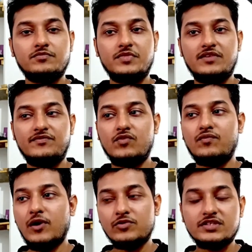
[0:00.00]
If you
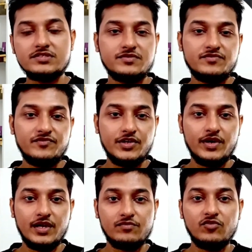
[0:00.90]
found this video
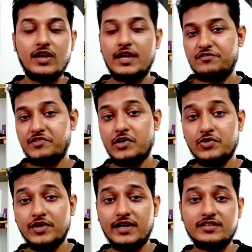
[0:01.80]
helpful, and if you want
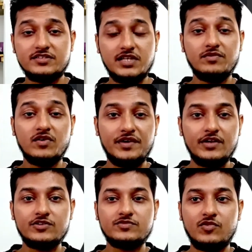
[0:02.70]
to get this type of
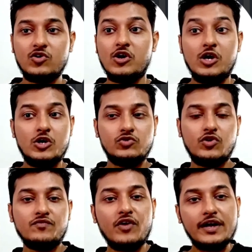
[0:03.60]
videos more,
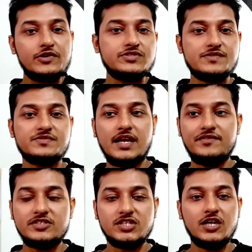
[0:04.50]
don't forget to subscribe
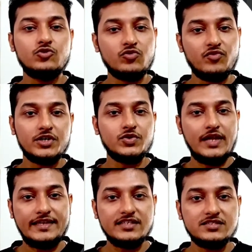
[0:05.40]
this channel. Don't forget to
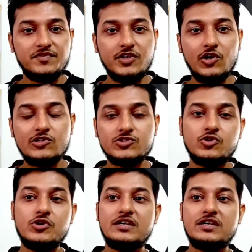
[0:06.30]
like this video also.